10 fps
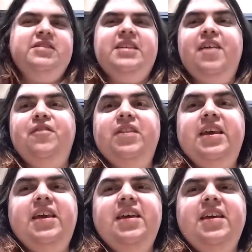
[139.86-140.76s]

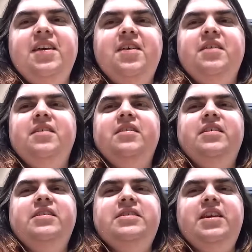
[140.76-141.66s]
Definitely
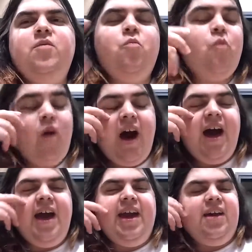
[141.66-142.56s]
can see
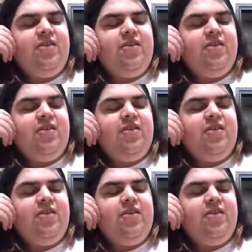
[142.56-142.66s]
why